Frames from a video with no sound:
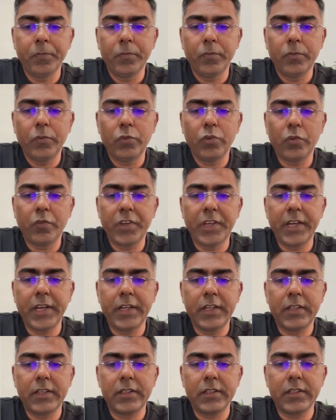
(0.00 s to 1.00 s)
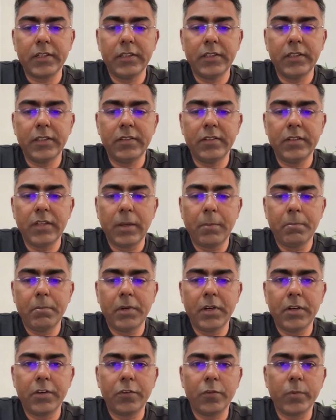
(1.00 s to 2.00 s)
So we get these
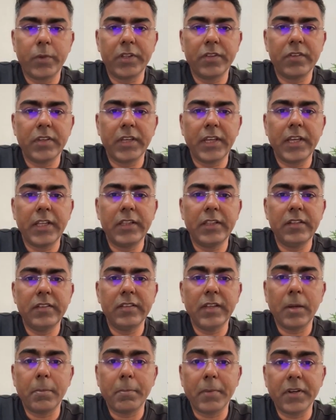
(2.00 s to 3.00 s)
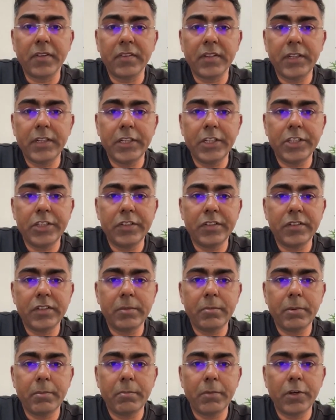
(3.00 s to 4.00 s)
numbers. Once again, these are percentages,
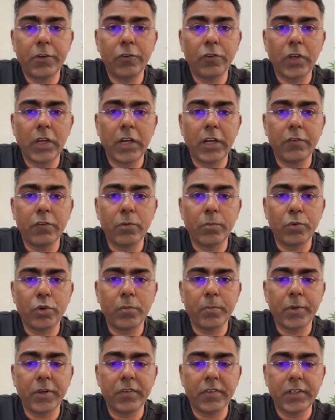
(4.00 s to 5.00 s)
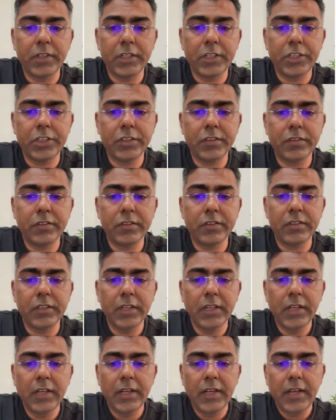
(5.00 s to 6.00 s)
remember, so I'll have to put percentages
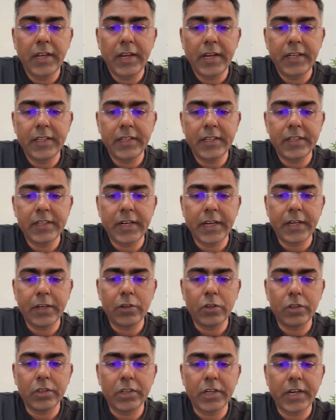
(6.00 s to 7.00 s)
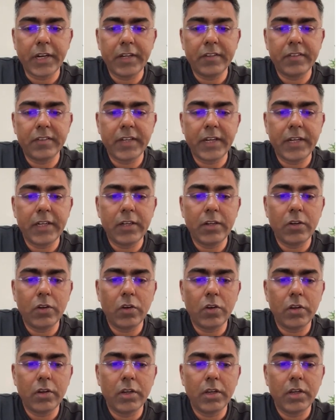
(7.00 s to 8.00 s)
and then drag it on the right side.
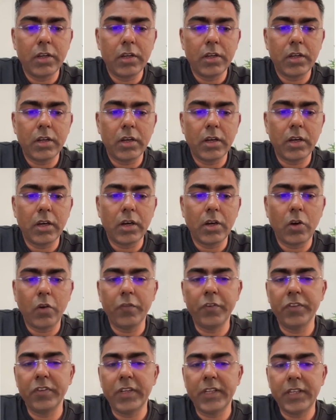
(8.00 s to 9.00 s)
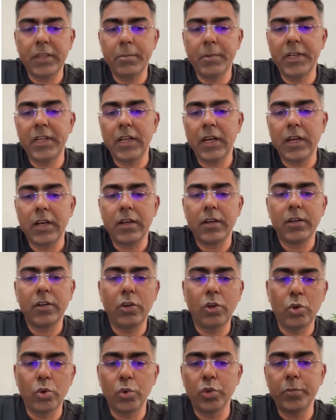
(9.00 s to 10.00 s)
Obviously, EBITDA
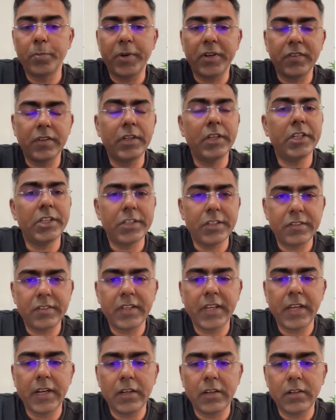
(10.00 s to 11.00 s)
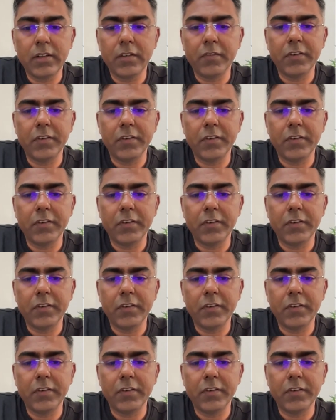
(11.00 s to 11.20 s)
growth percentages the